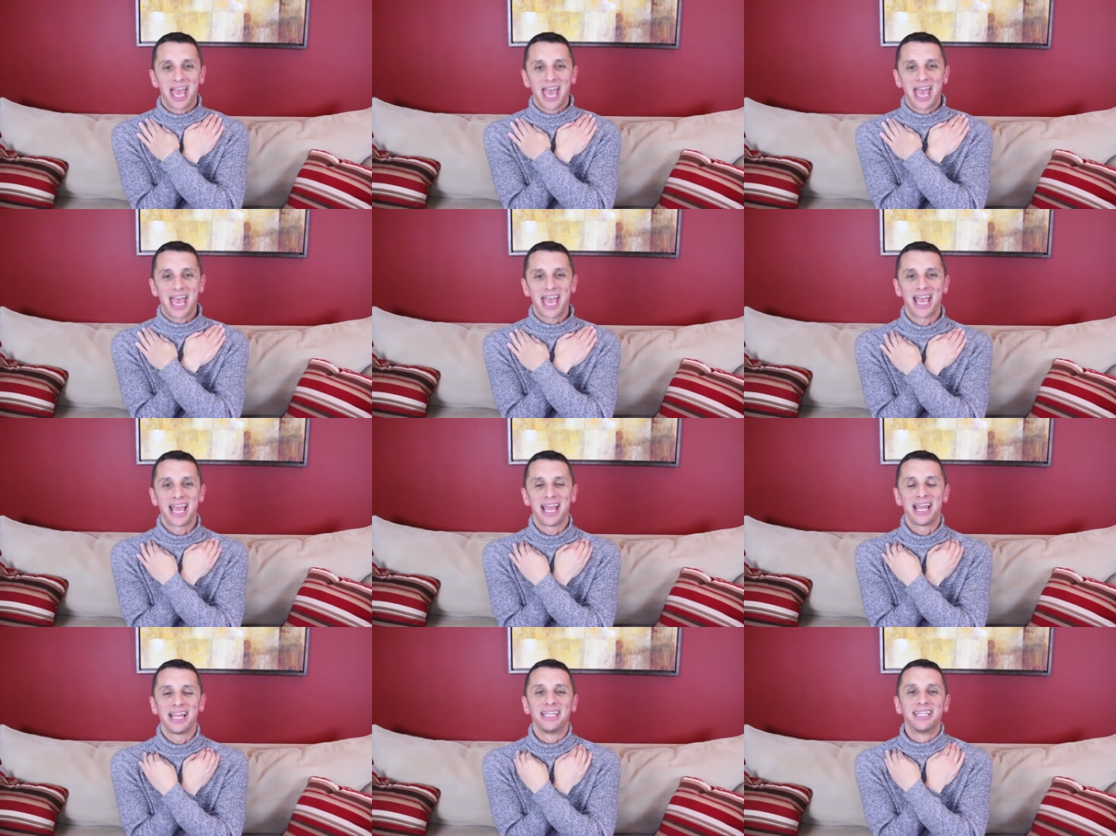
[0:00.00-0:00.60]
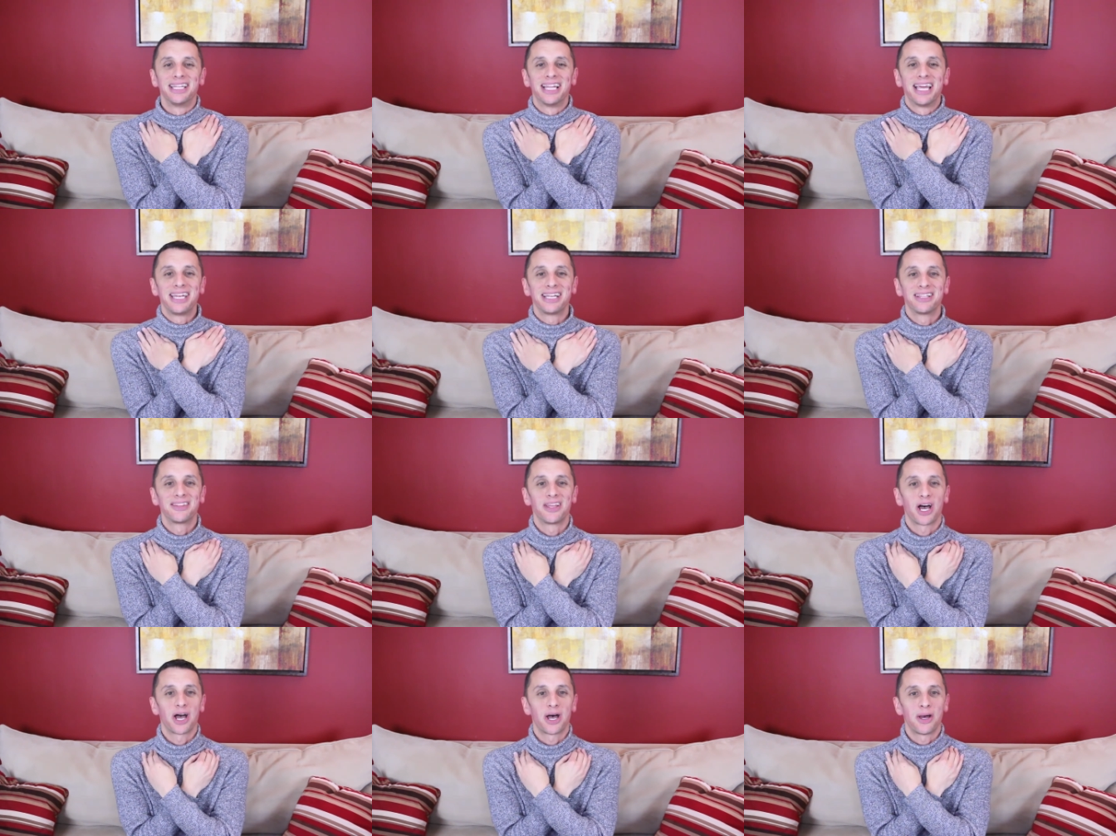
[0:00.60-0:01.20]
and
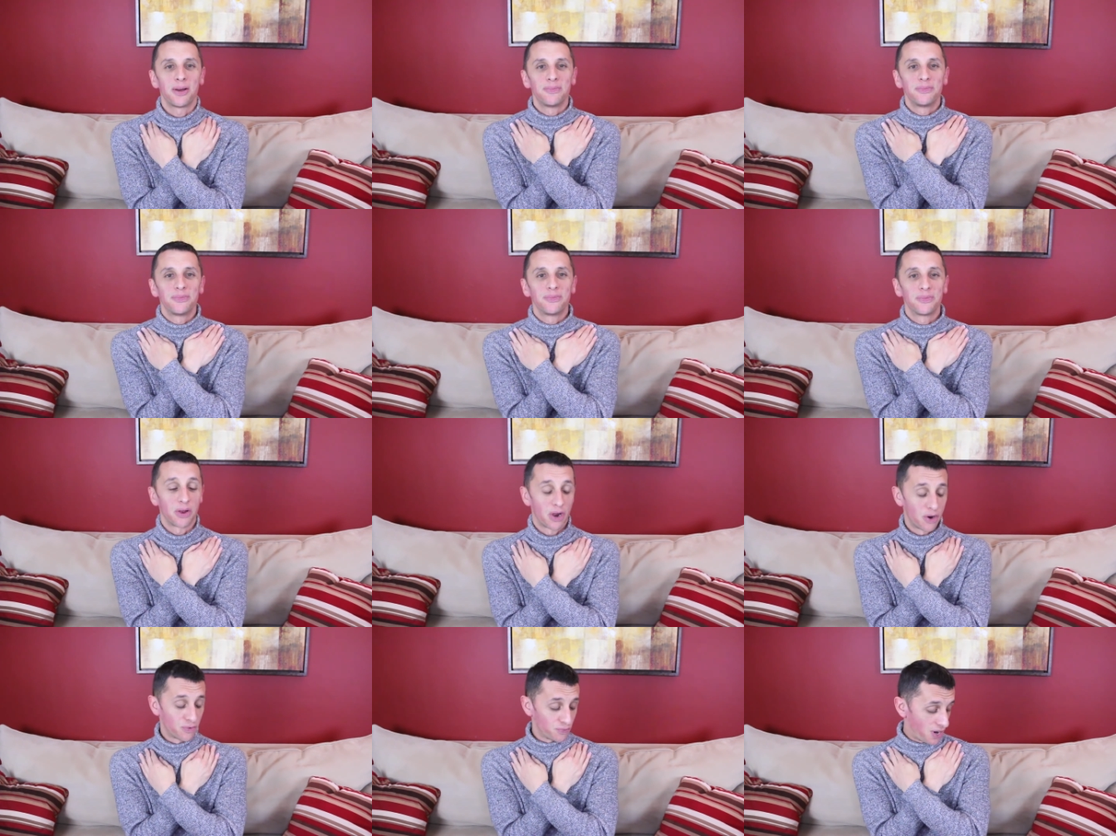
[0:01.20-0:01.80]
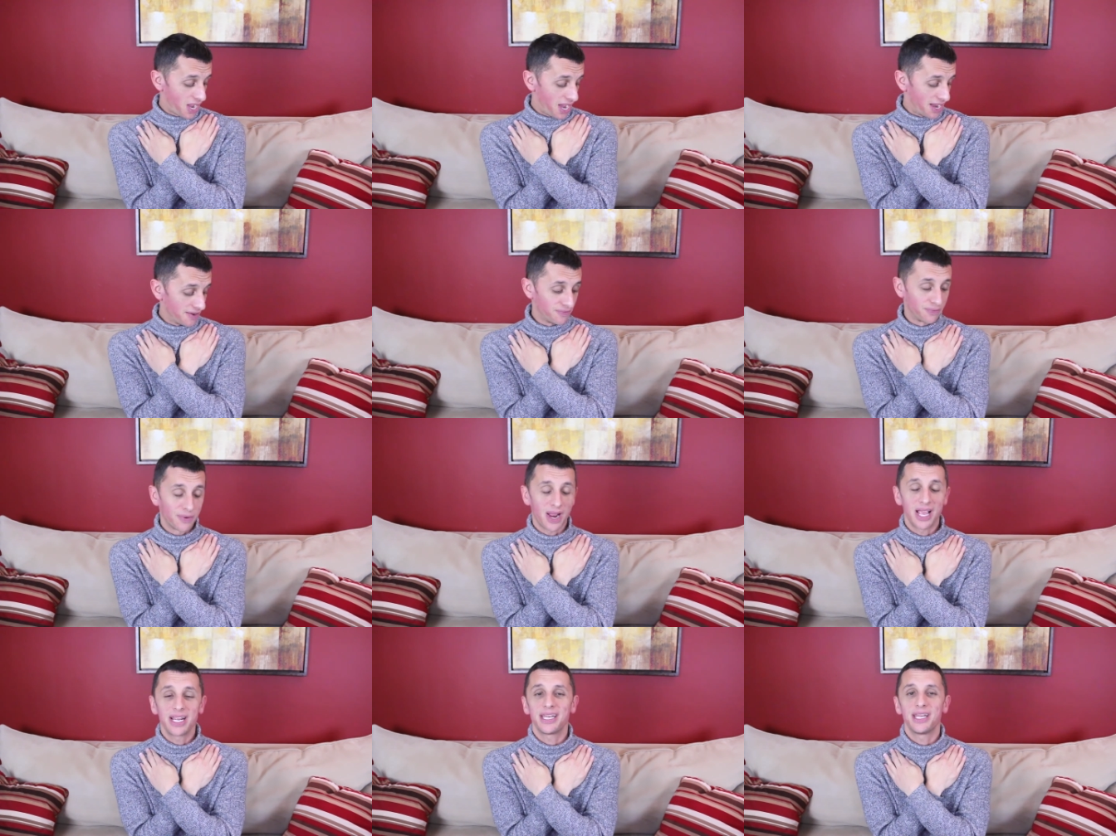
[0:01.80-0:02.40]
letting the hum
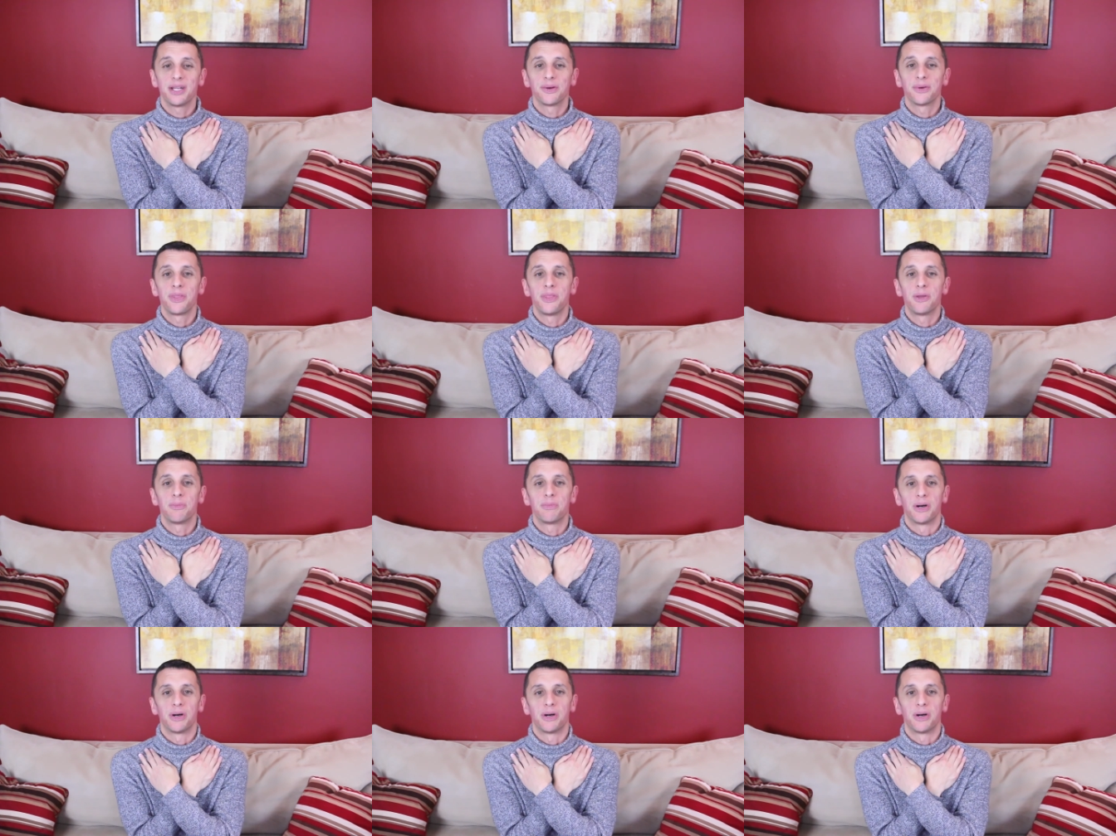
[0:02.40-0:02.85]
arrive right here in the